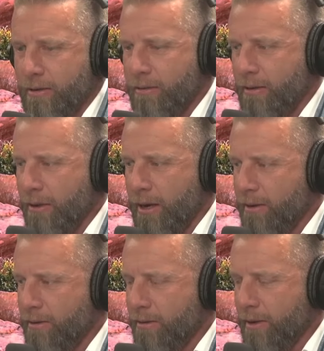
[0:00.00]
lot of
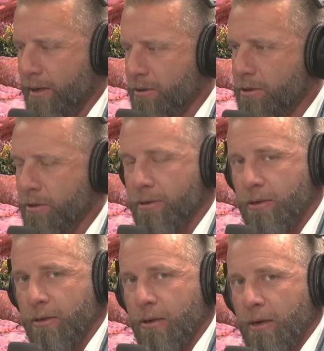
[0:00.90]
the
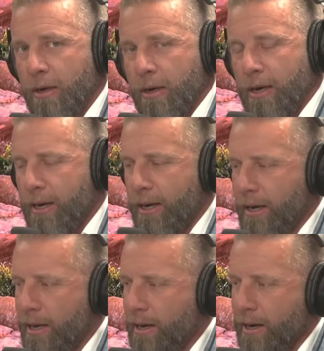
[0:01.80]
church. And
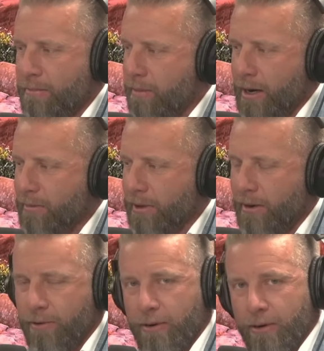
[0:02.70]
again, I'm a
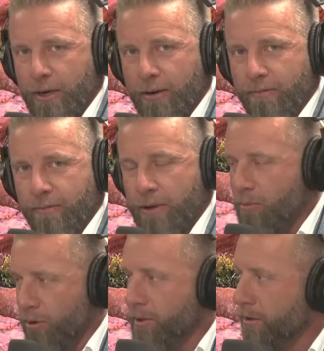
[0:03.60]
lover of the
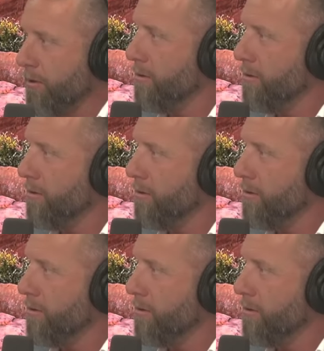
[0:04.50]
Mormon church.